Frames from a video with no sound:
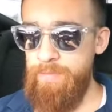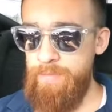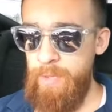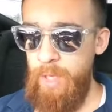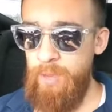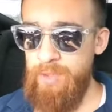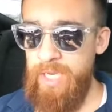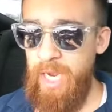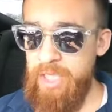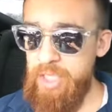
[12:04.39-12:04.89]
It
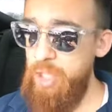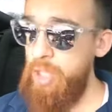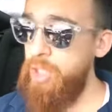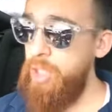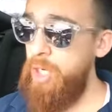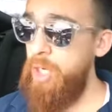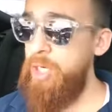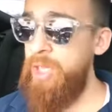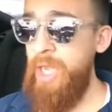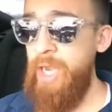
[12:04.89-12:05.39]
was actually
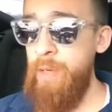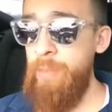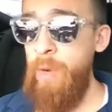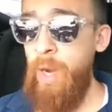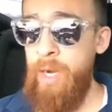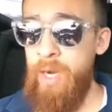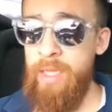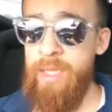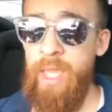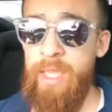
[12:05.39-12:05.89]
good that he
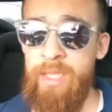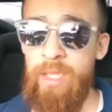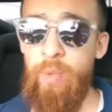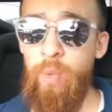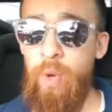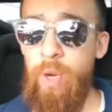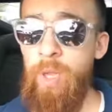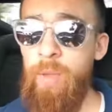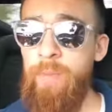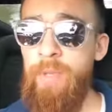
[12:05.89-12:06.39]
brought out
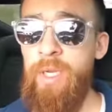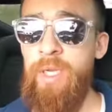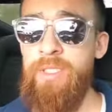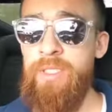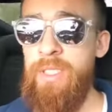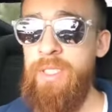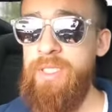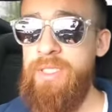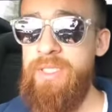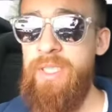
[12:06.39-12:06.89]
91 because
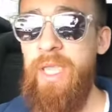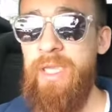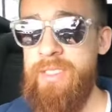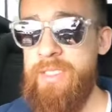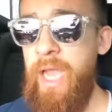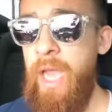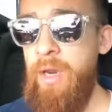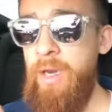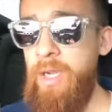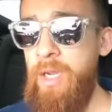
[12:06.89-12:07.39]
it takes
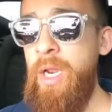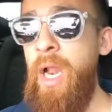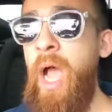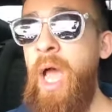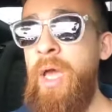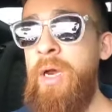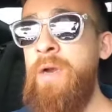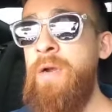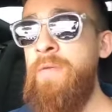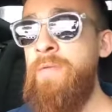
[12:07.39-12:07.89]
out a
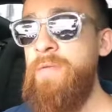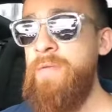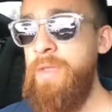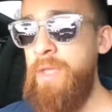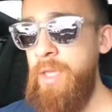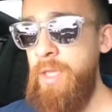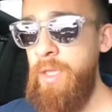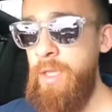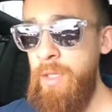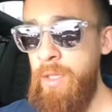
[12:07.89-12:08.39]
lot of
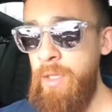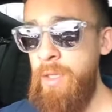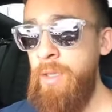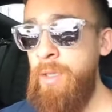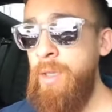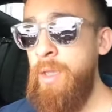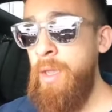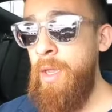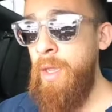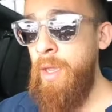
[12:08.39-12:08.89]
the
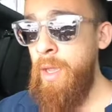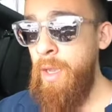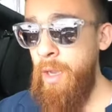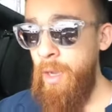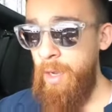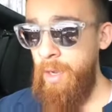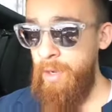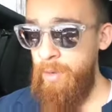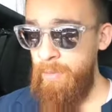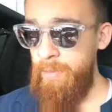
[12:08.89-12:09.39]

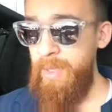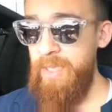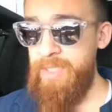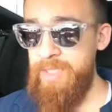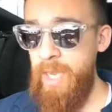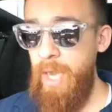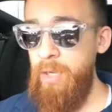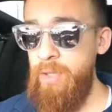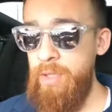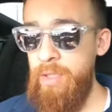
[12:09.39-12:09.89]

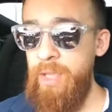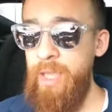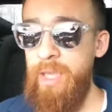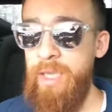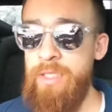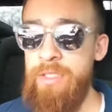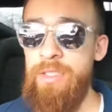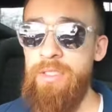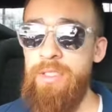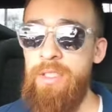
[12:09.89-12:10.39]

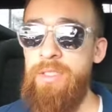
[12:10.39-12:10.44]
miscalculations.